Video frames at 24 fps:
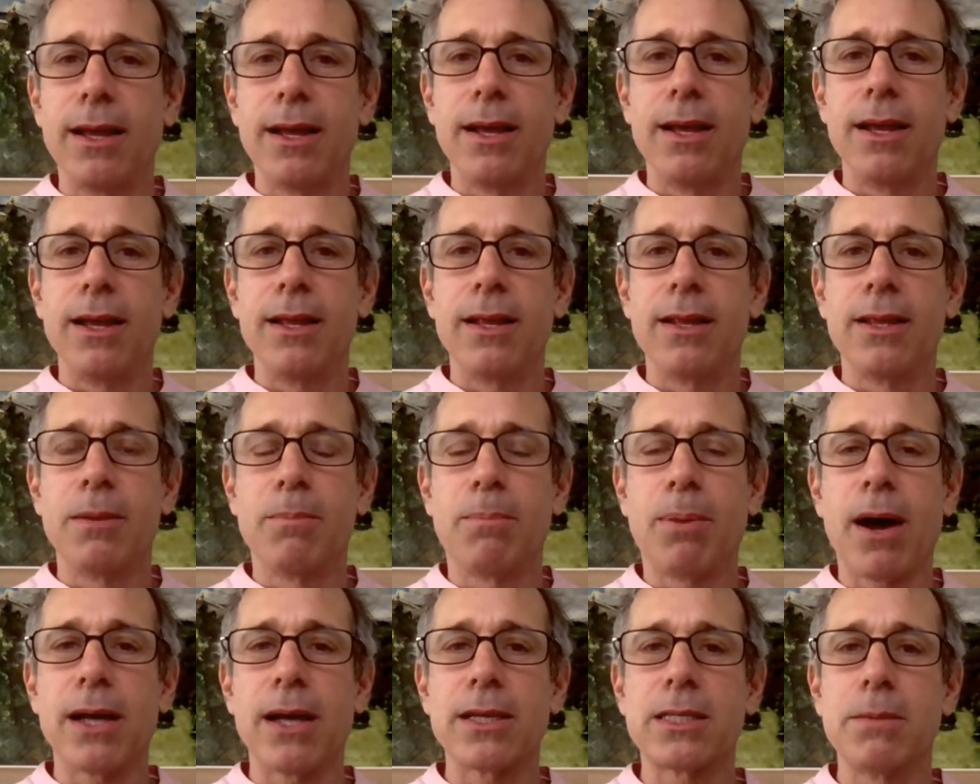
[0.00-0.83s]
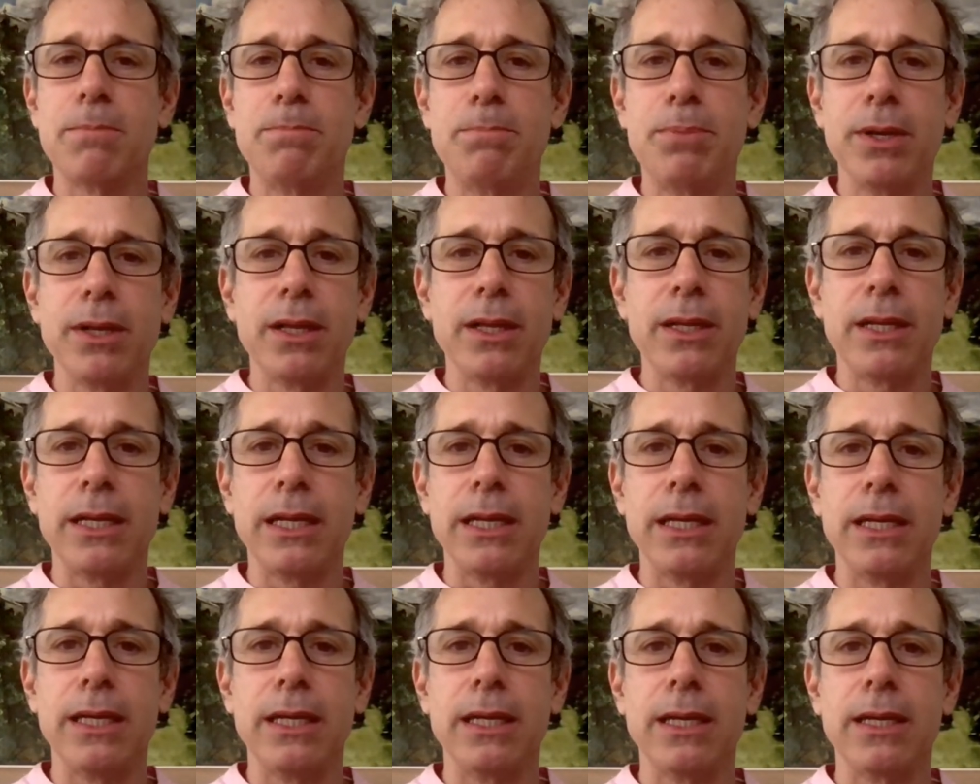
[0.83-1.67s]
the
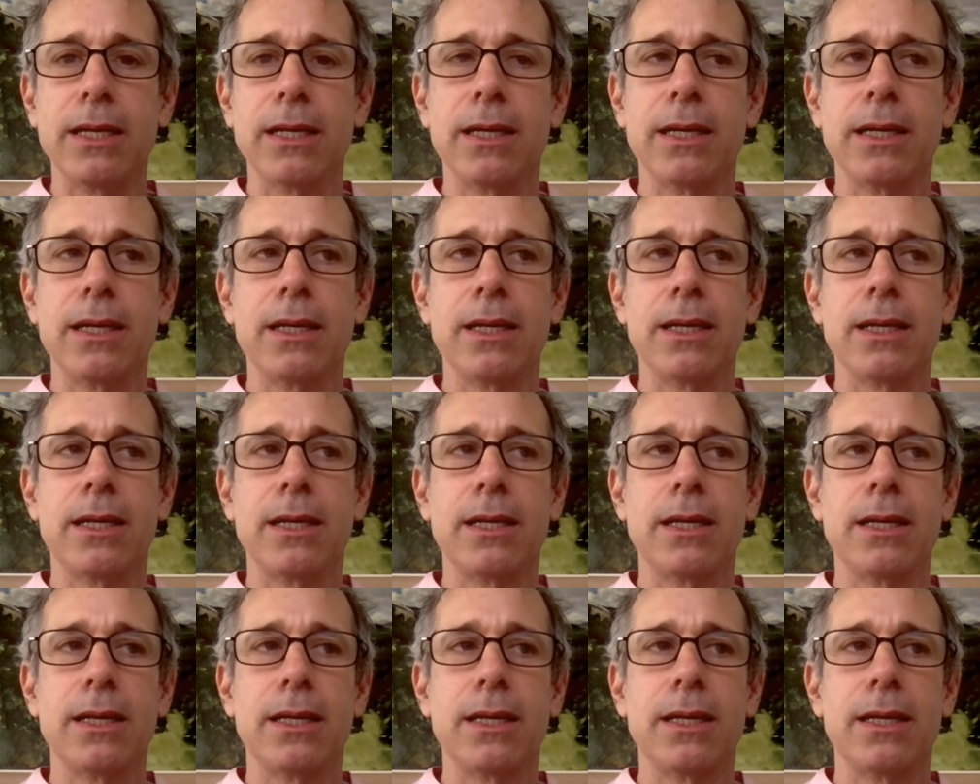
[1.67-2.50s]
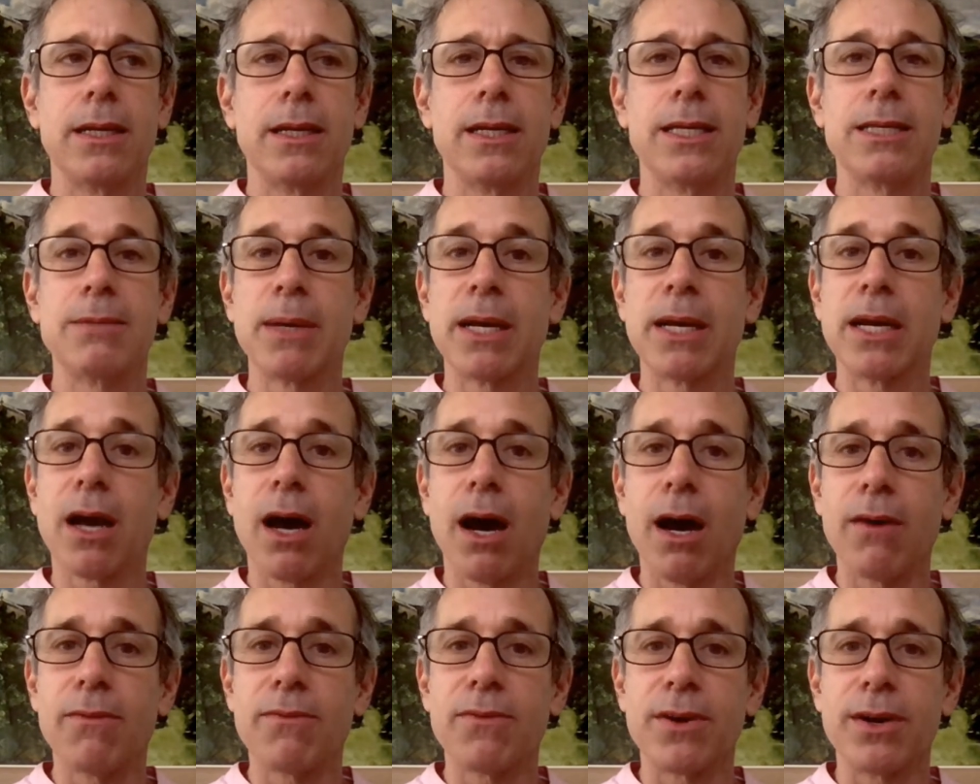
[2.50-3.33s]
possibility has been
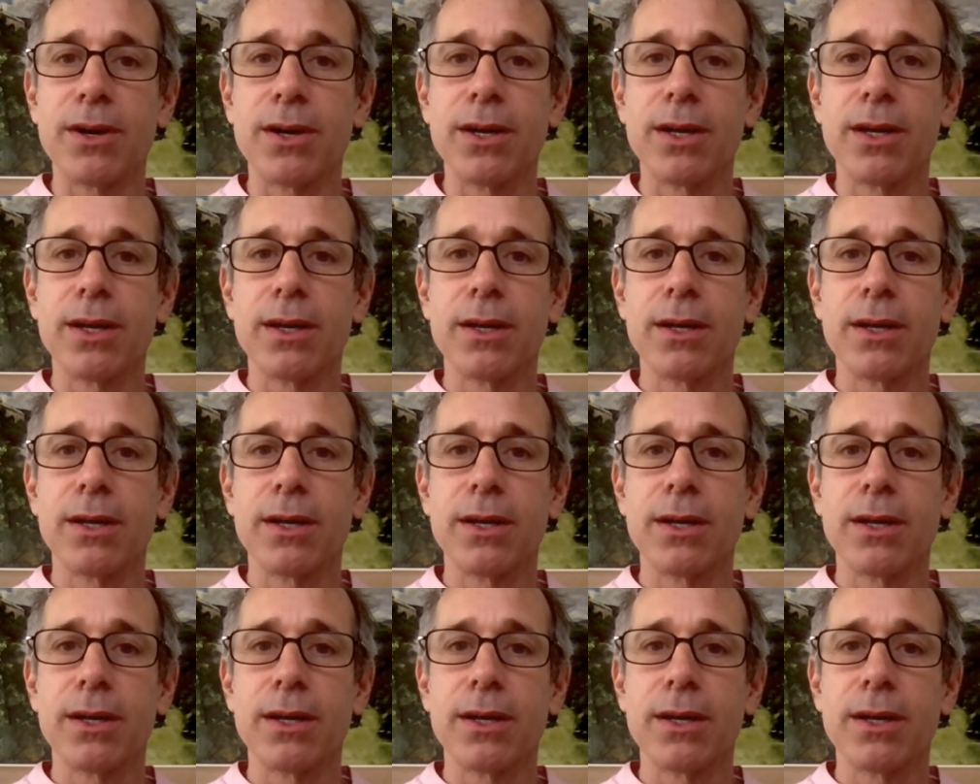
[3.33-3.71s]
covered.